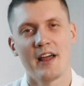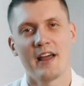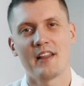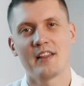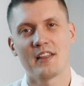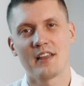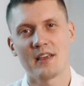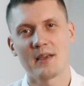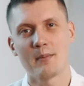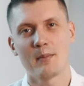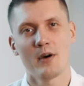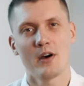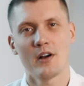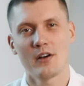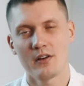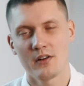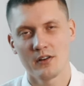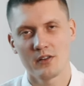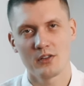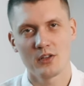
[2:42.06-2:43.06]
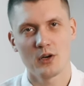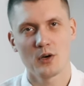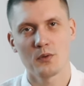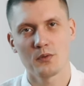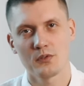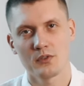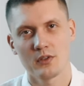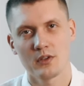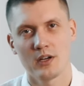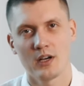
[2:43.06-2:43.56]
and Emaar
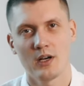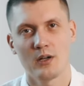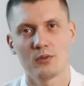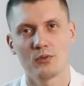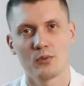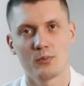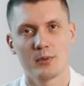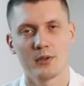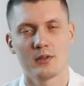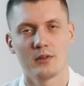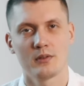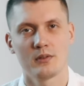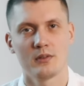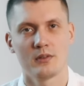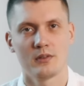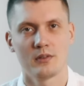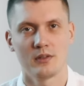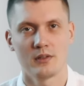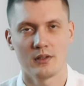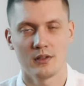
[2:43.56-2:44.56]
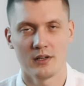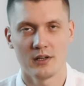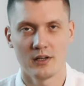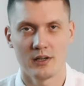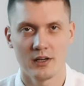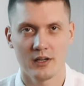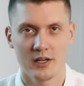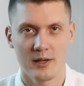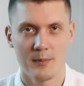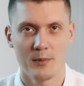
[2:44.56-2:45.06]
knows how to build
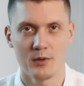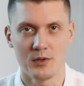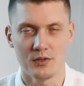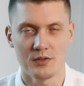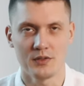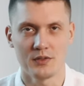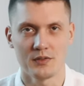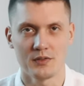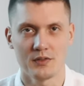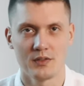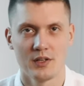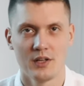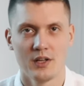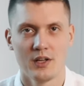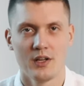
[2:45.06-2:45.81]
communities.